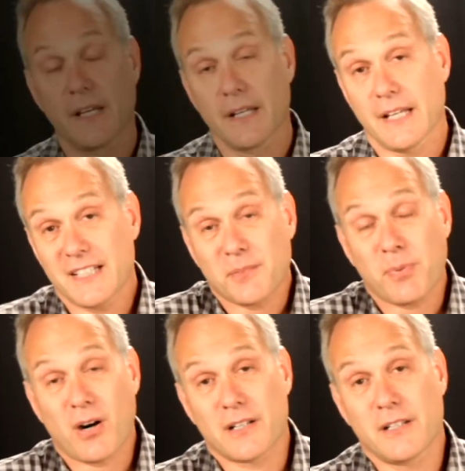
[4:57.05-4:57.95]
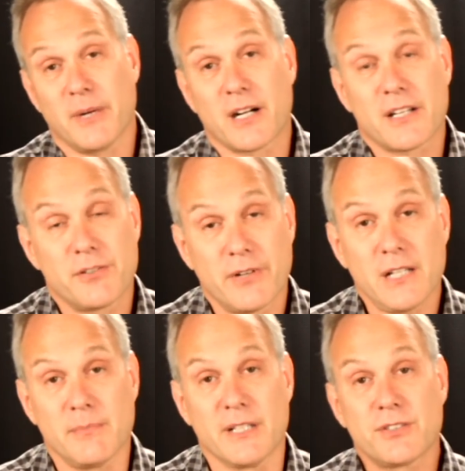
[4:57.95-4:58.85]
It's a part of the American
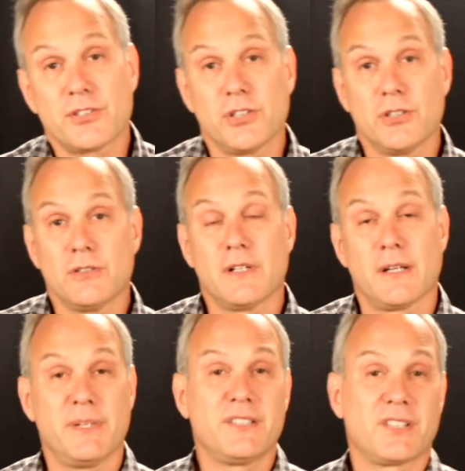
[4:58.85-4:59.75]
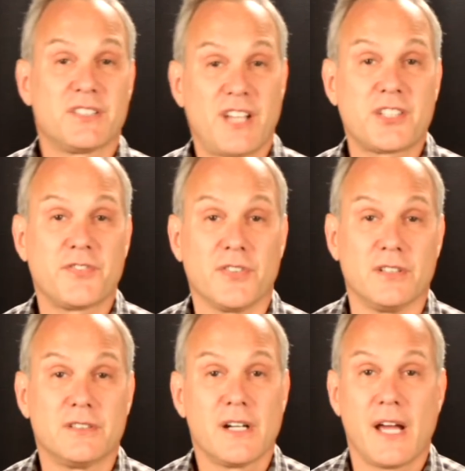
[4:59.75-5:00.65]
dream is to be successful
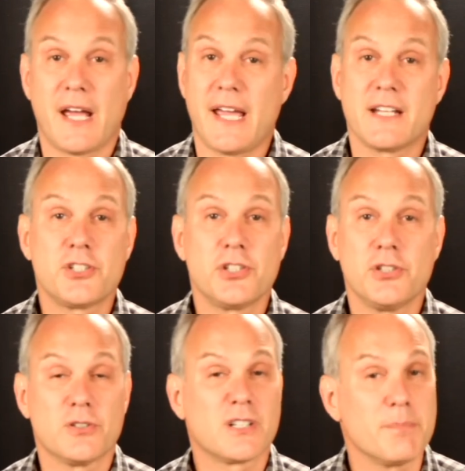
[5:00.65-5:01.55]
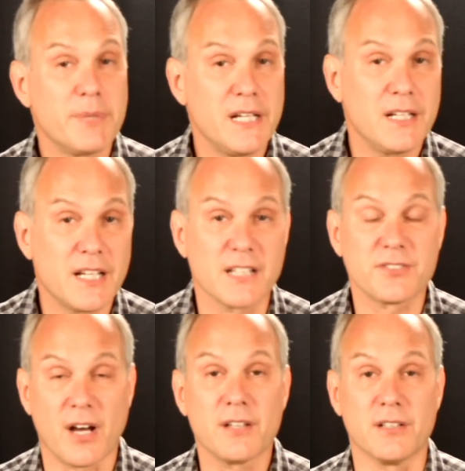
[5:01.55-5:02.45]
and to compete against
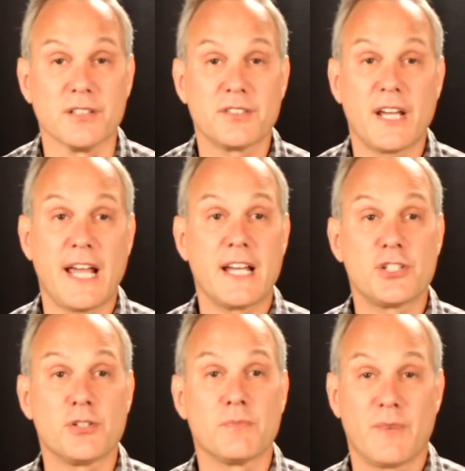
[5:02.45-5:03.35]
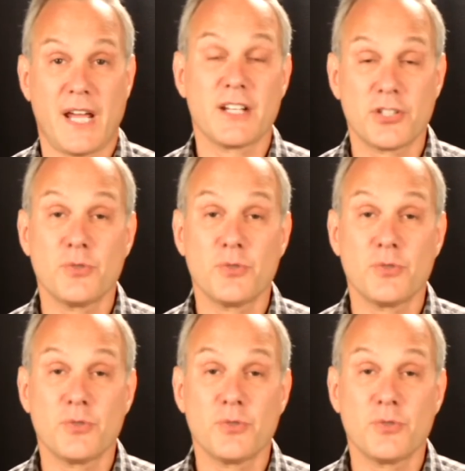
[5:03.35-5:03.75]
others and to and to